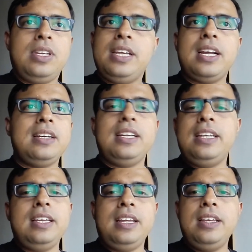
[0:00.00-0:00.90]

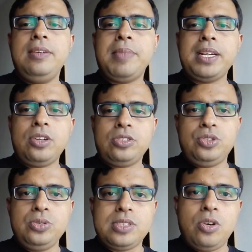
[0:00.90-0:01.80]
he might not
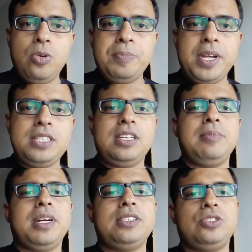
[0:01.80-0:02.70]
choose the home page, he
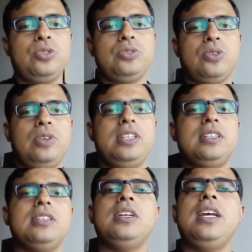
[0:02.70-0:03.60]
might choose only
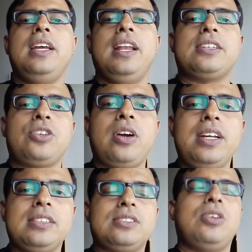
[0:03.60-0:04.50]
the
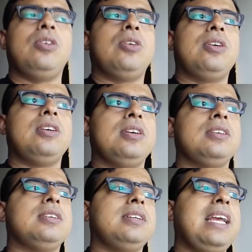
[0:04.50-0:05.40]
electronics or
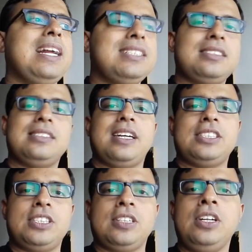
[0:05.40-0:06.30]
gadget
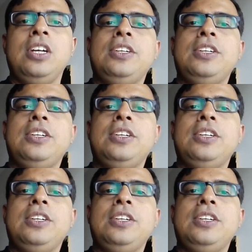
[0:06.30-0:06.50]
section.